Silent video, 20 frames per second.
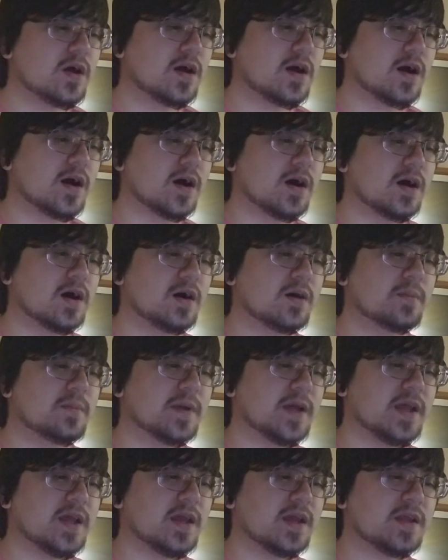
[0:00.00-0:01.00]

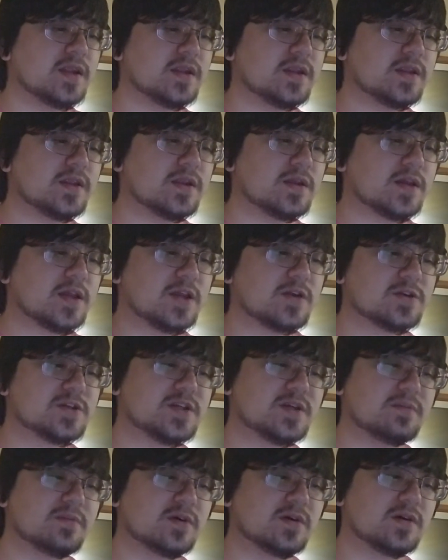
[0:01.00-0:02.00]
And
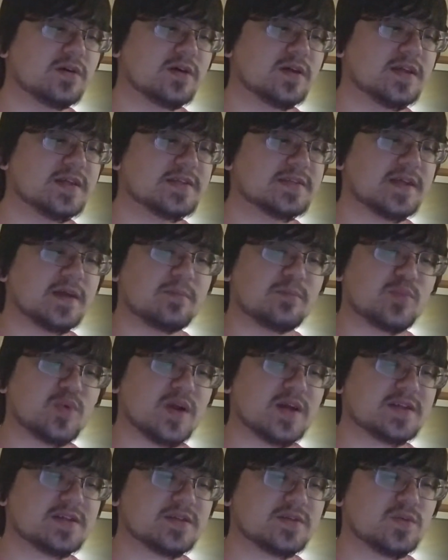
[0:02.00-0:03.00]
Kirishima is
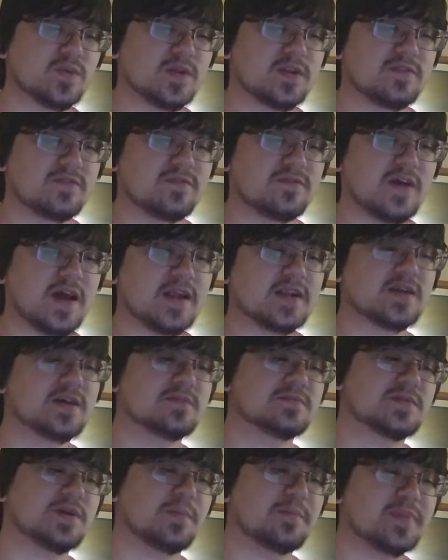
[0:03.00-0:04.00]
impressed with Fat
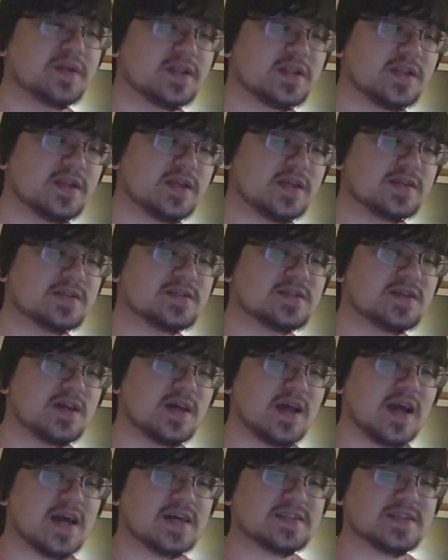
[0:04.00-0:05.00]
Gum's abilities
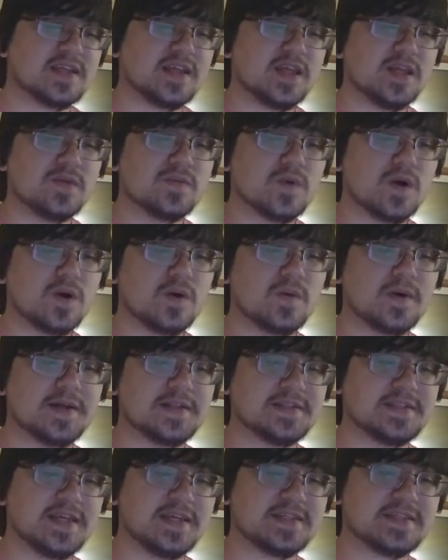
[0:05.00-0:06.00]
as a hero and
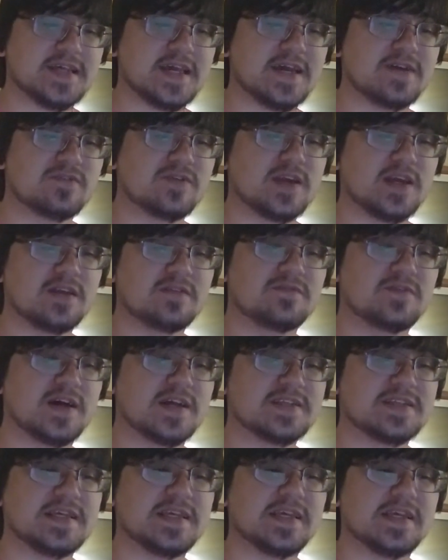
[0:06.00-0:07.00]
takes every advice
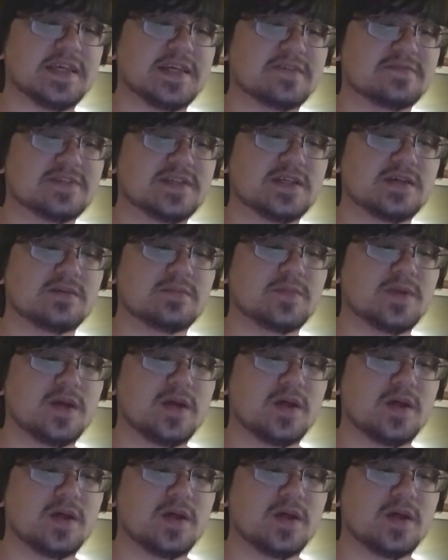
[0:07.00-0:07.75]
he gives him